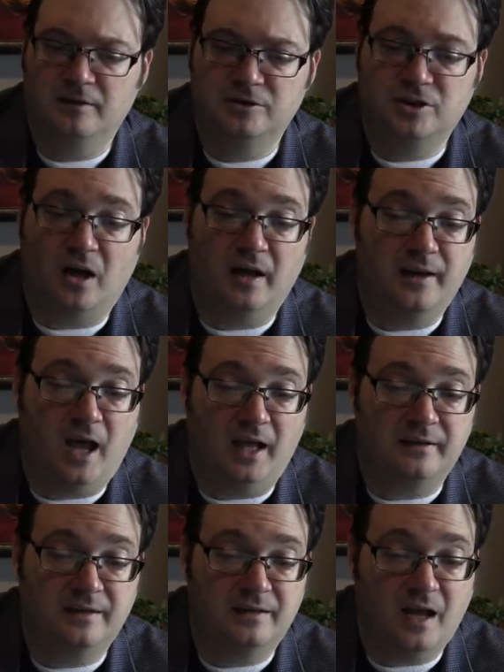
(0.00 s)

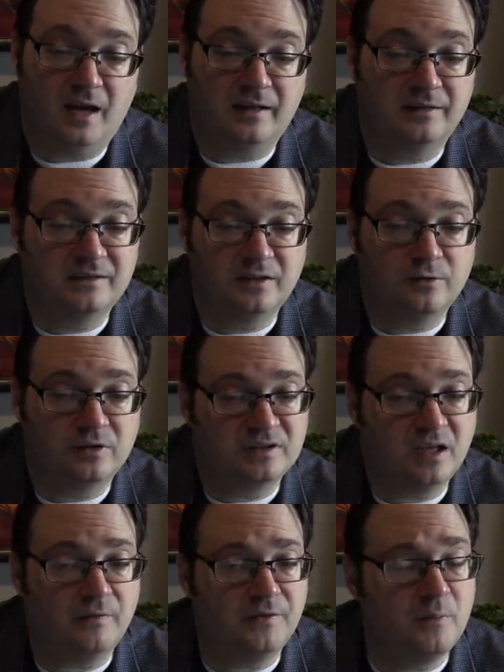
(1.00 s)
Sja-anat did not consider
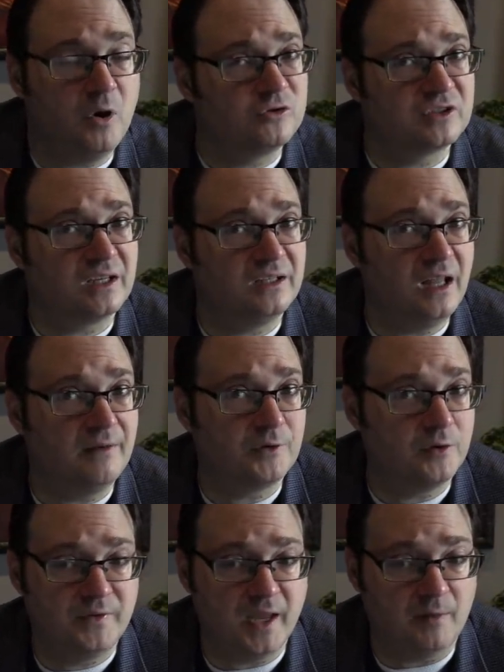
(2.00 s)
herself the most
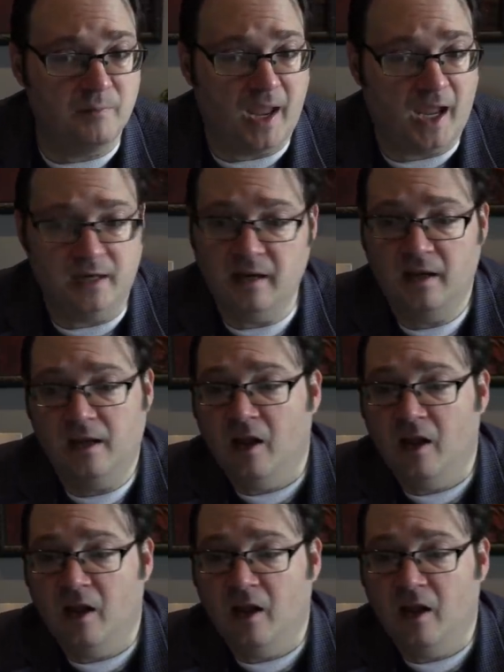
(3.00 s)
clever of the unmade,